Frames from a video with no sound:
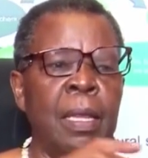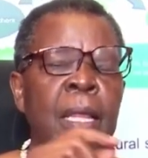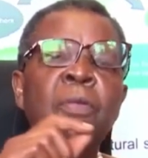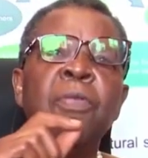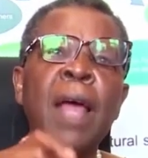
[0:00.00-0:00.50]

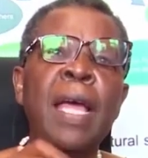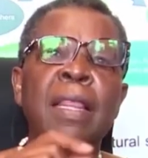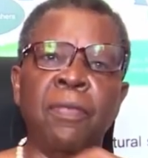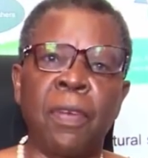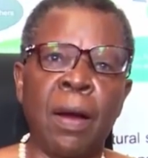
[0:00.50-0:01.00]
they fly
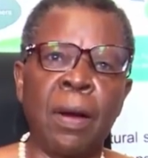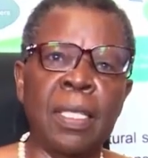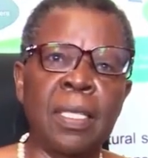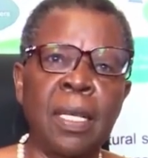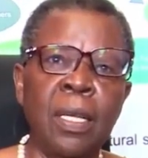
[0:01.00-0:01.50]
the
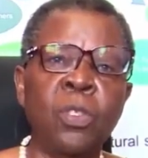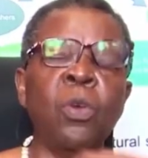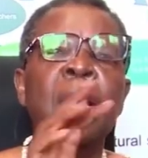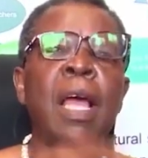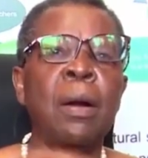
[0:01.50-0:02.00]
flowers,
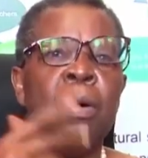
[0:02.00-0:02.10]
so they